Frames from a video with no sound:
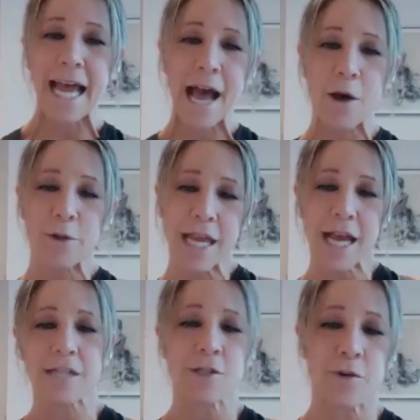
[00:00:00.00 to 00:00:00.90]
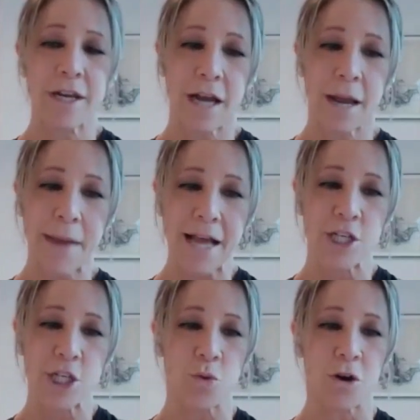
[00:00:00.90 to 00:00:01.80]
how the X39
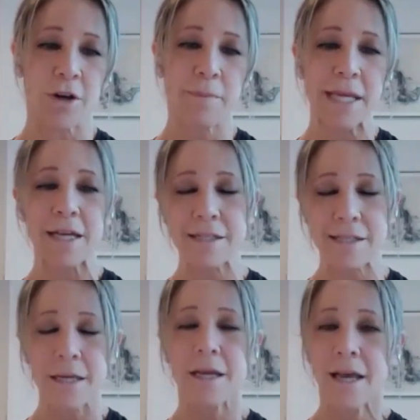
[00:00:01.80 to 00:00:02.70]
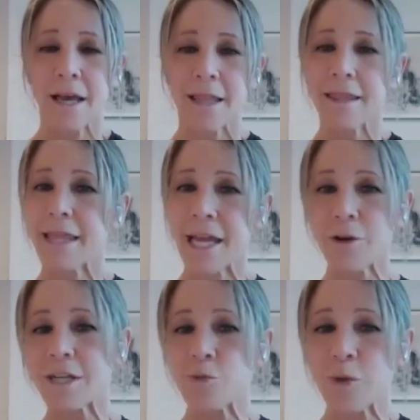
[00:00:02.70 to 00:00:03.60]
patches work because
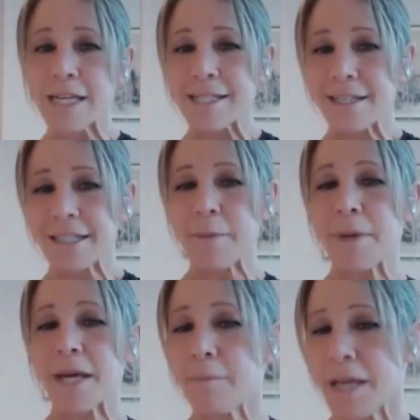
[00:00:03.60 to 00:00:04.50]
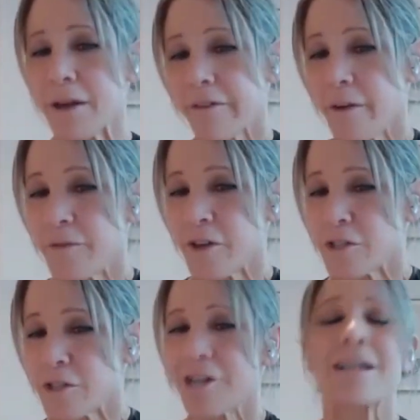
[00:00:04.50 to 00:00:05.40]
there has recently been a bit of
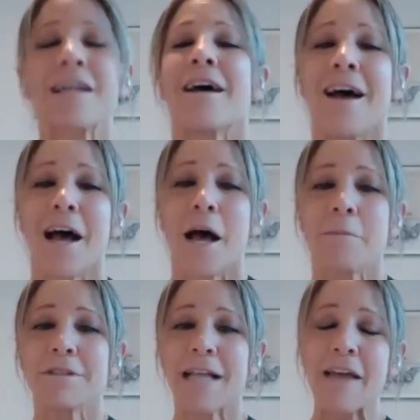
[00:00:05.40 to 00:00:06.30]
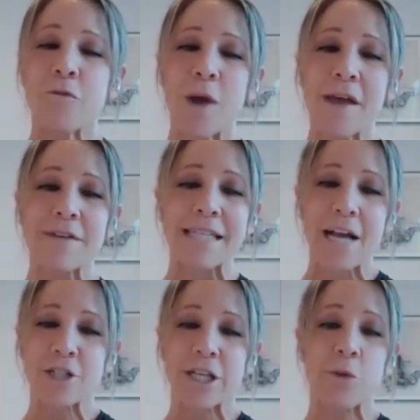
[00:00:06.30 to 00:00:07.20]
confusion. LifeWave is
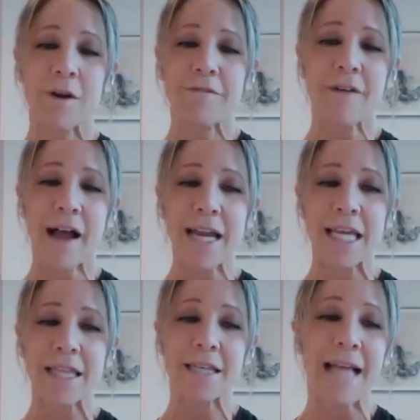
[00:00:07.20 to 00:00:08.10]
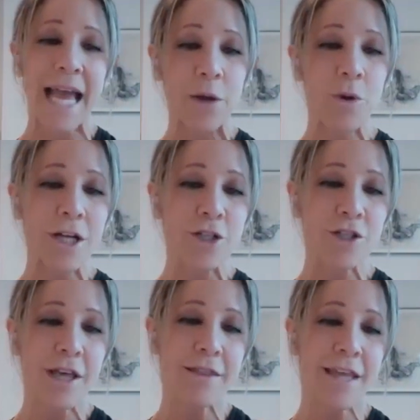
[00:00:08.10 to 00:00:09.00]
actually refining the
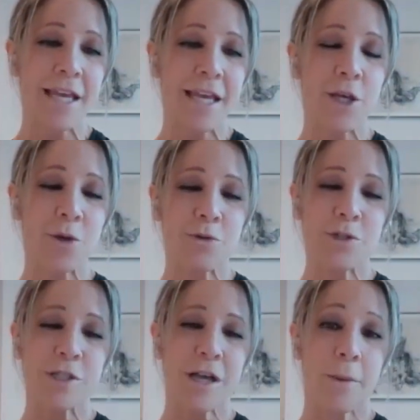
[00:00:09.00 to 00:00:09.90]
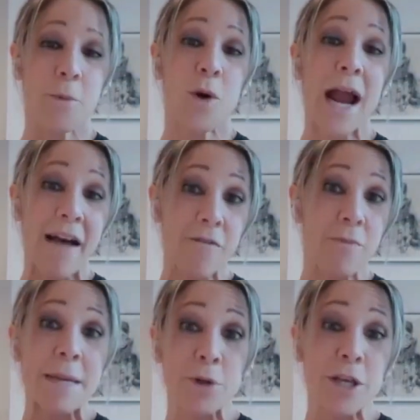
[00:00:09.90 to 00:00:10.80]
language that they use or have
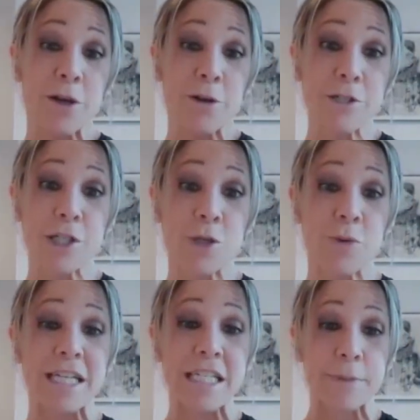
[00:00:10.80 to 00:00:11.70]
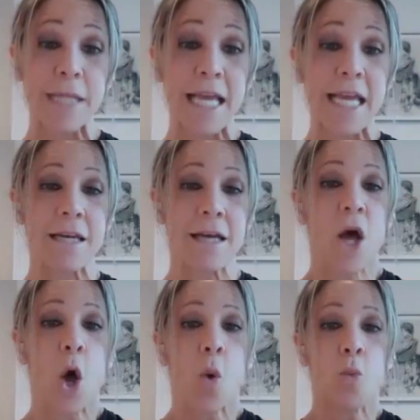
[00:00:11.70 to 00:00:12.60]
people use to explain
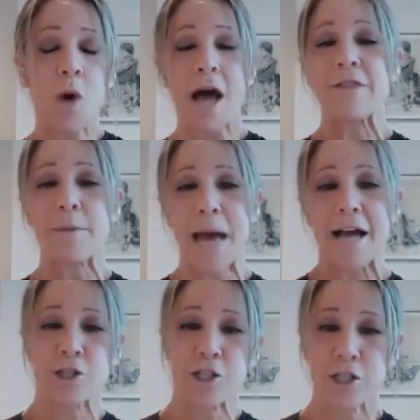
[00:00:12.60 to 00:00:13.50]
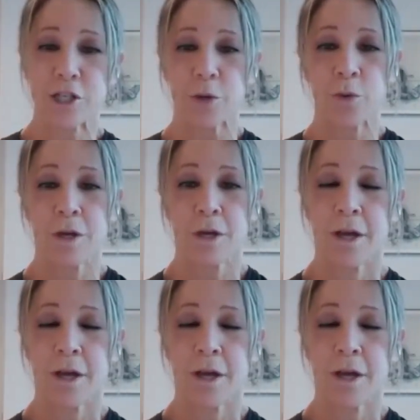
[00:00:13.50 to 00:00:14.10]
what the patches do.